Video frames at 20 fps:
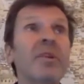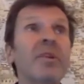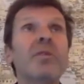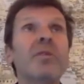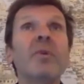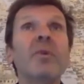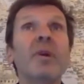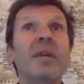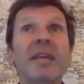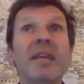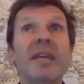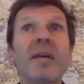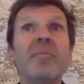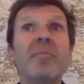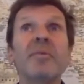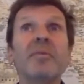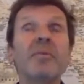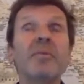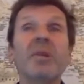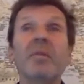We don't know what
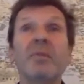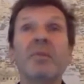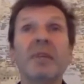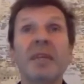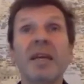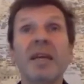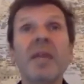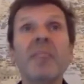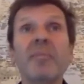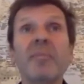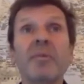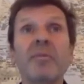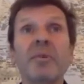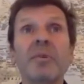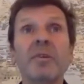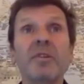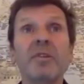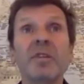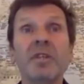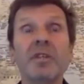happened. Well, what happened
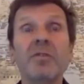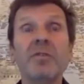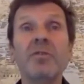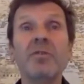was that